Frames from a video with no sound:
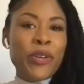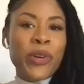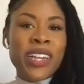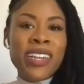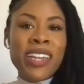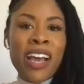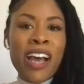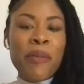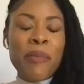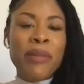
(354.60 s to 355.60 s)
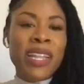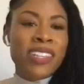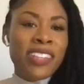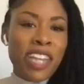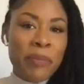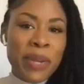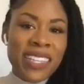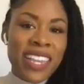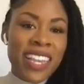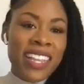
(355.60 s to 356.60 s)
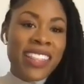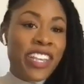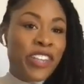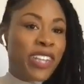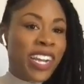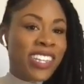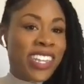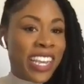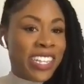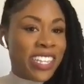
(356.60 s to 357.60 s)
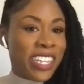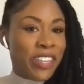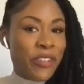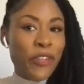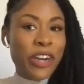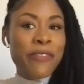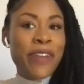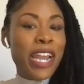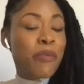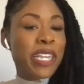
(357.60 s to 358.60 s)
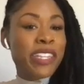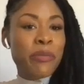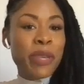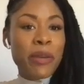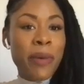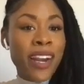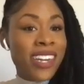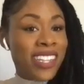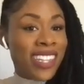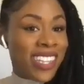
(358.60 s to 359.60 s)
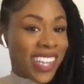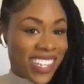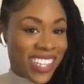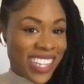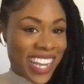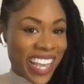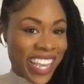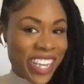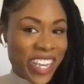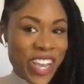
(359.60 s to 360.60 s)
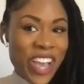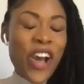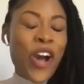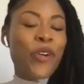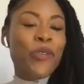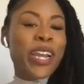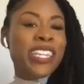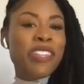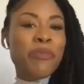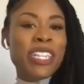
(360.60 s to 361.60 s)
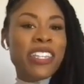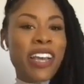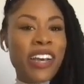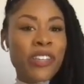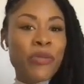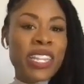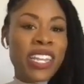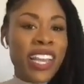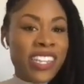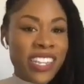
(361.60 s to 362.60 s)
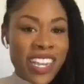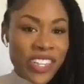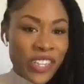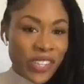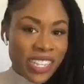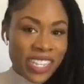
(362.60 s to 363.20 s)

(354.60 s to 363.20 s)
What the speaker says: everyone. I would like to start by saying thank you, Dr. Canty, for inviting me to be a part of this discussion today on race, mental health within the educational